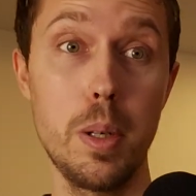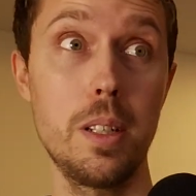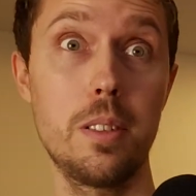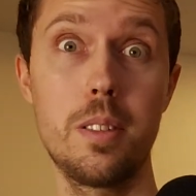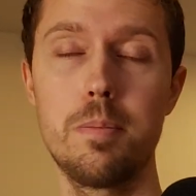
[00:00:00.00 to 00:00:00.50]

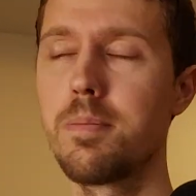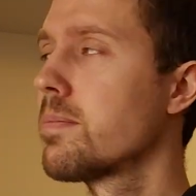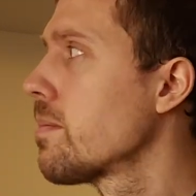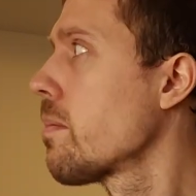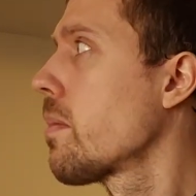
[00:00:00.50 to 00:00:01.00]
But
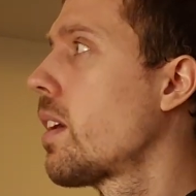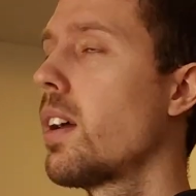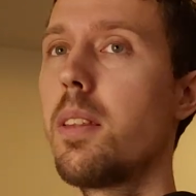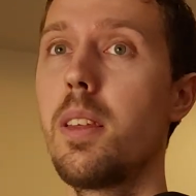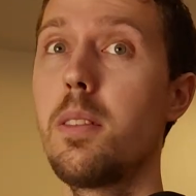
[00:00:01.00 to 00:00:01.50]

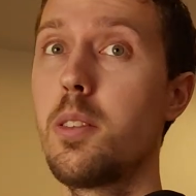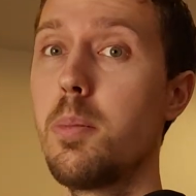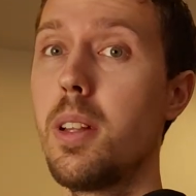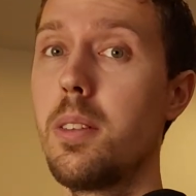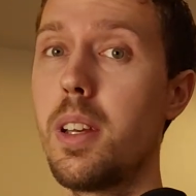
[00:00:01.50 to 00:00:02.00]
I think the
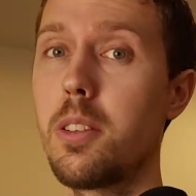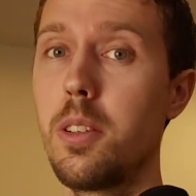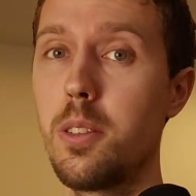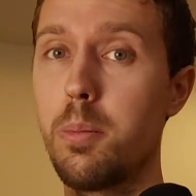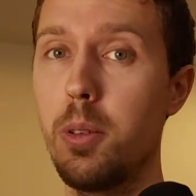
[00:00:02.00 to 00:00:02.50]
smell has
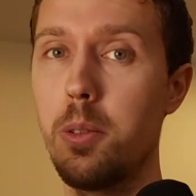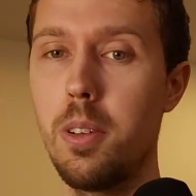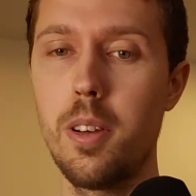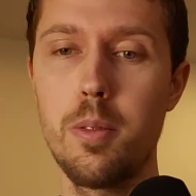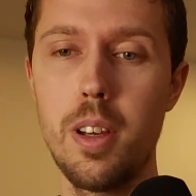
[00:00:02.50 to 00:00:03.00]
actually
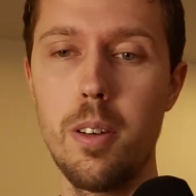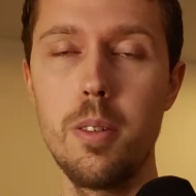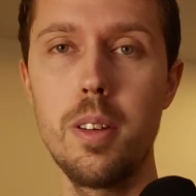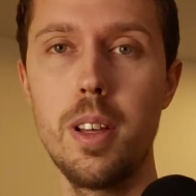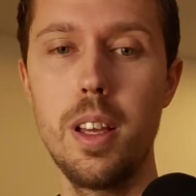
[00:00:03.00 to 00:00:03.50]
dispersed enough
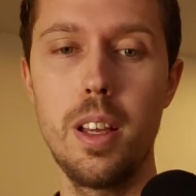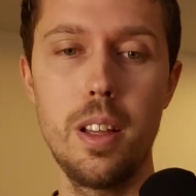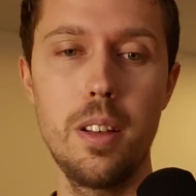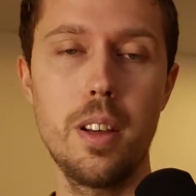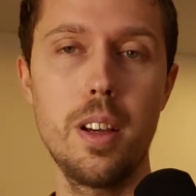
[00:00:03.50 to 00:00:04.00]
now,
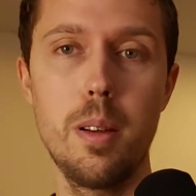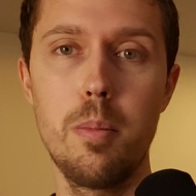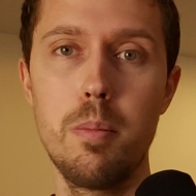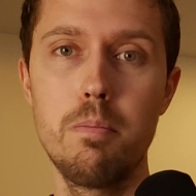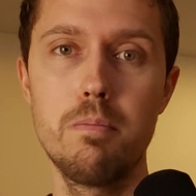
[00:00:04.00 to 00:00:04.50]
and
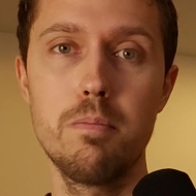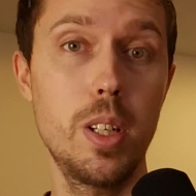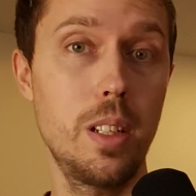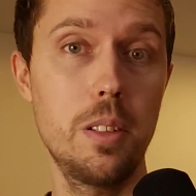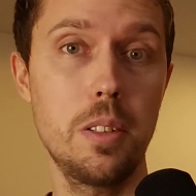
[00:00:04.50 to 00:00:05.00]
I'm
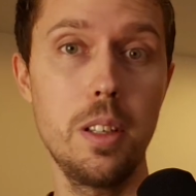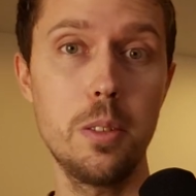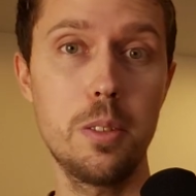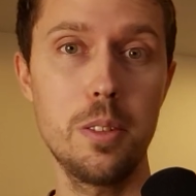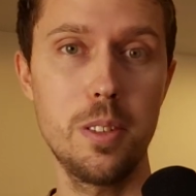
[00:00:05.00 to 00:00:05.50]
ready to
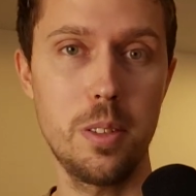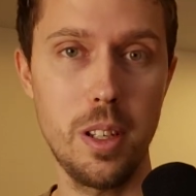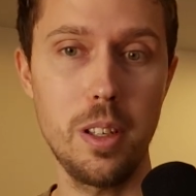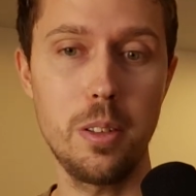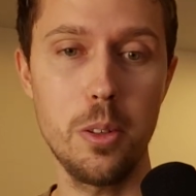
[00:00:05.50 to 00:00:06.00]
taste the
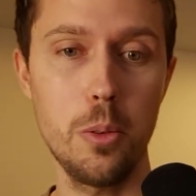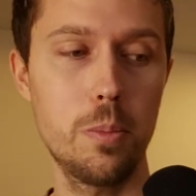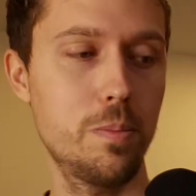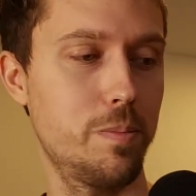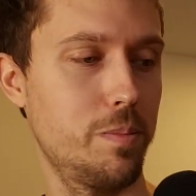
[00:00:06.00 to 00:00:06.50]
stinking
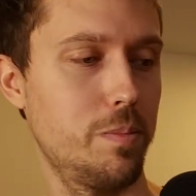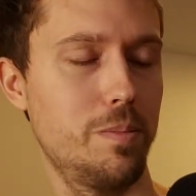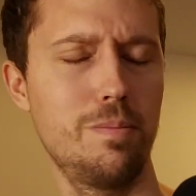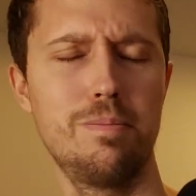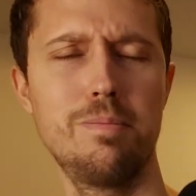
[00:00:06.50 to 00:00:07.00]
toe.
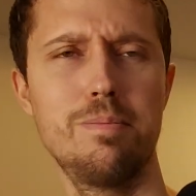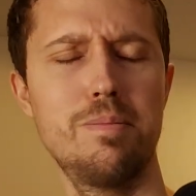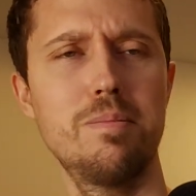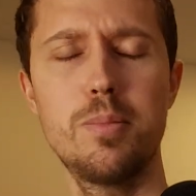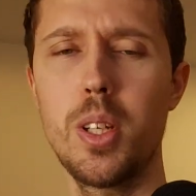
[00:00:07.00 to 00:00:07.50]

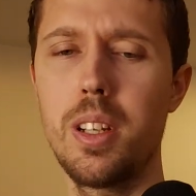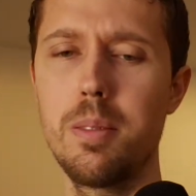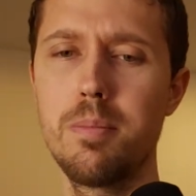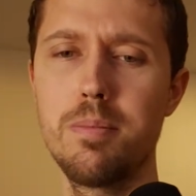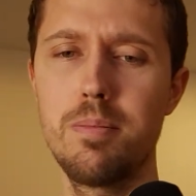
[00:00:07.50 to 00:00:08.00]
Not
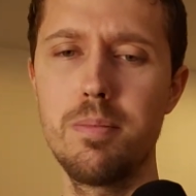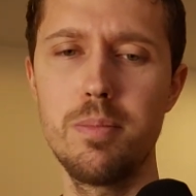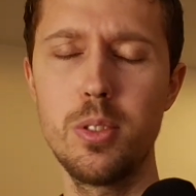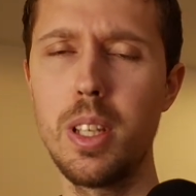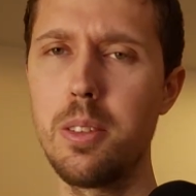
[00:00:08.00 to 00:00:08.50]
a
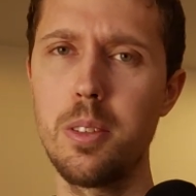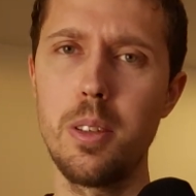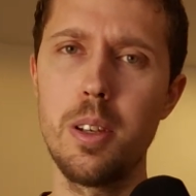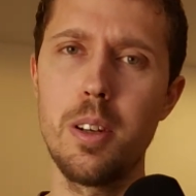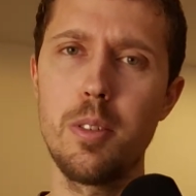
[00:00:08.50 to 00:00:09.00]

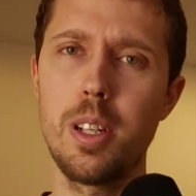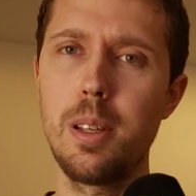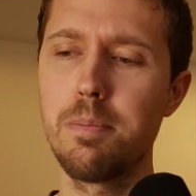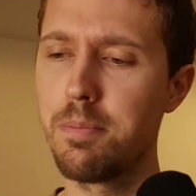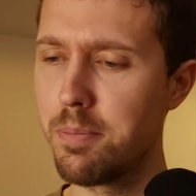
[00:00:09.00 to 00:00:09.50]
sentence you hear every
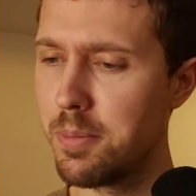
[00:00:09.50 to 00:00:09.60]
day.